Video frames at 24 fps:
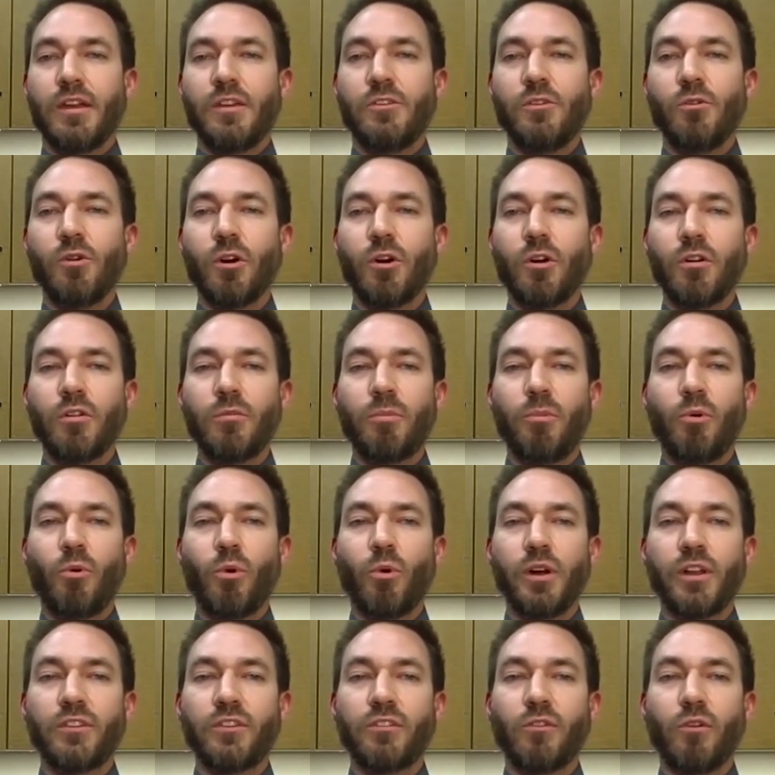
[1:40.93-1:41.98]
You earn
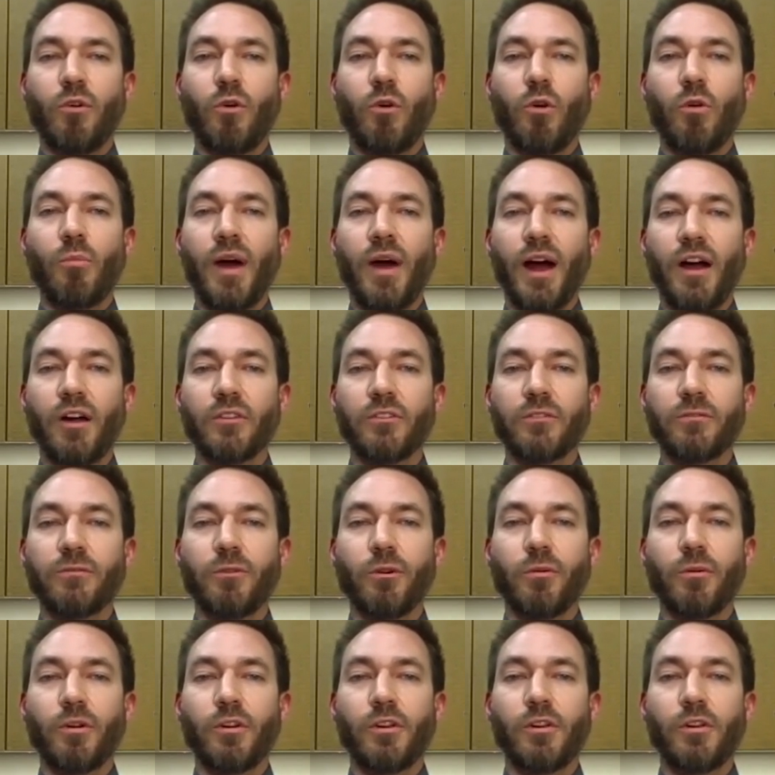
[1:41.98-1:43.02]
points or miles
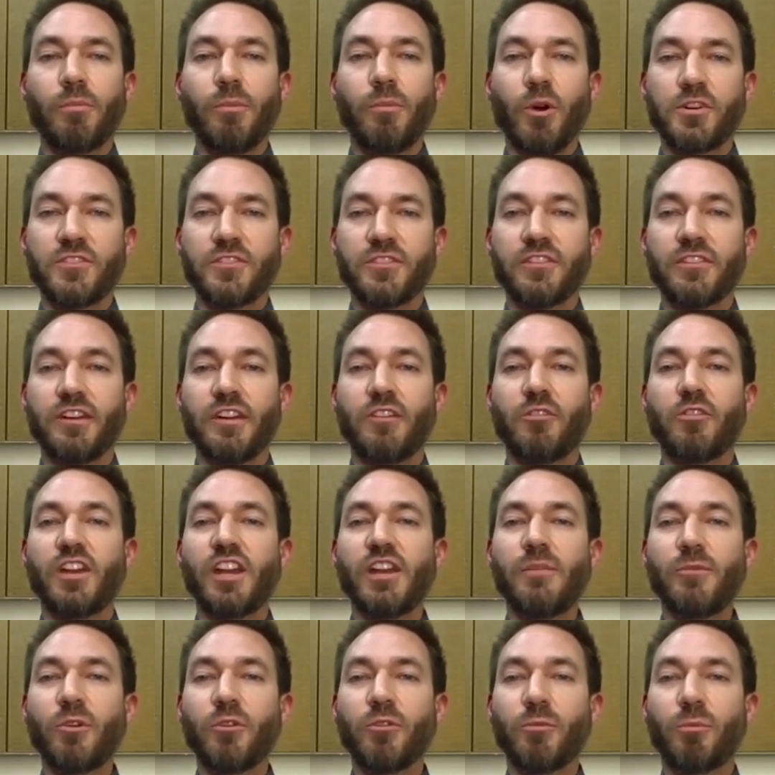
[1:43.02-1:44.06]
for your purchases and
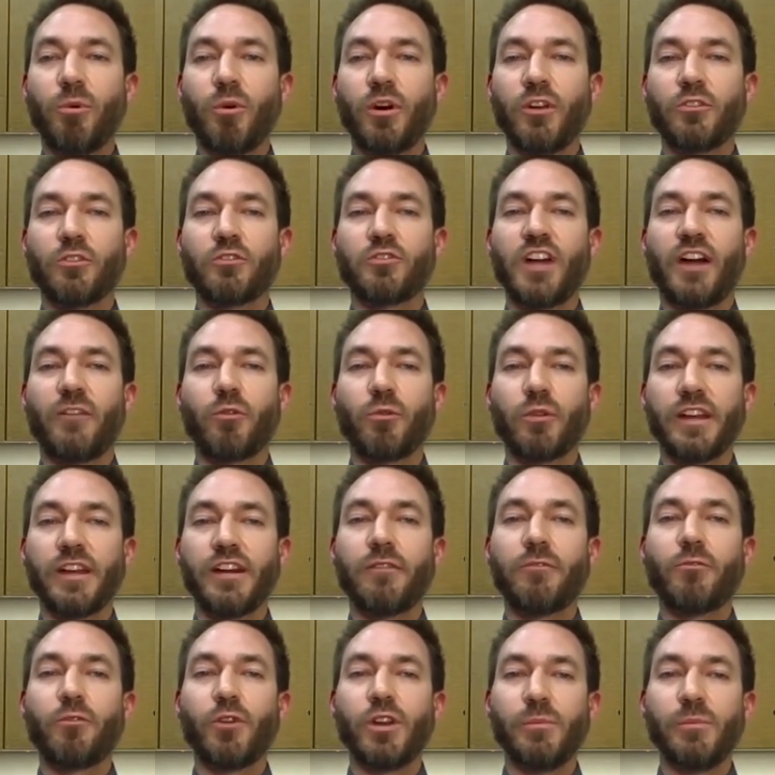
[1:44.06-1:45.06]
deem those points for travel-related